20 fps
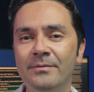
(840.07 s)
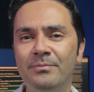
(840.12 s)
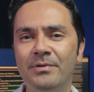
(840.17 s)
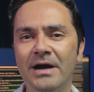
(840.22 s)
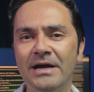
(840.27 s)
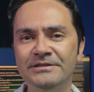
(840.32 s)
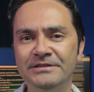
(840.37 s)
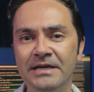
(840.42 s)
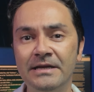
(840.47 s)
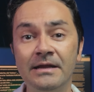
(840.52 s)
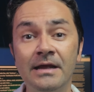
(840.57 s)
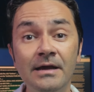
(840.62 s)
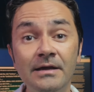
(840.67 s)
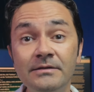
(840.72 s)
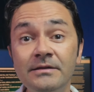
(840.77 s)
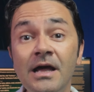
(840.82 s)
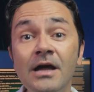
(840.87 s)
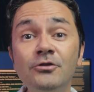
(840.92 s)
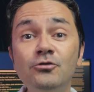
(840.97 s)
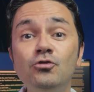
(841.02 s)
the project,
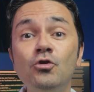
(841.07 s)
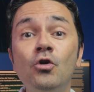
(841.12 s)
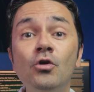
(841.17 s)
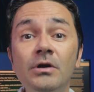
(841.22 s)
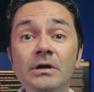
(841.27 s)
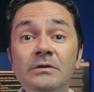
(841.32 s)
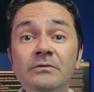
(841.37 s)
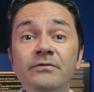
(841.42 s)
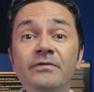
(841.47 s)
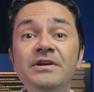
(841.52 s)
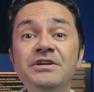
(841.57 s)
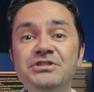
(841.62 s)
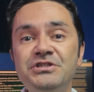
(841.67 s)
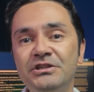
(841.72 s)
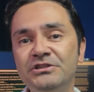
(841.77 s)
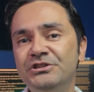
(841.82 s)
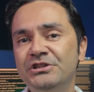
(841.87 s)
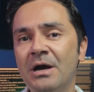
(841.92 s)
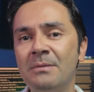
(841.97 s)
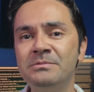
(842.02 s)
not your
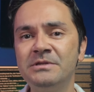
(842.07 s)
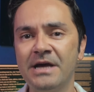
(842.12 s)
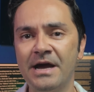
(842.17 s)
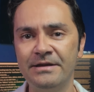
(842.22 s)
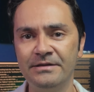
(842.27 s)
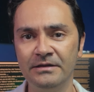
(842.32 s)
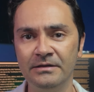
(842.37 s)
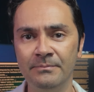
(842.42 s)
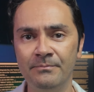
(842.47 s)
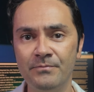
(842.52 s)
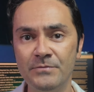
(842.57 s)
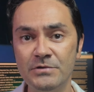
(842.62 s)
official job title.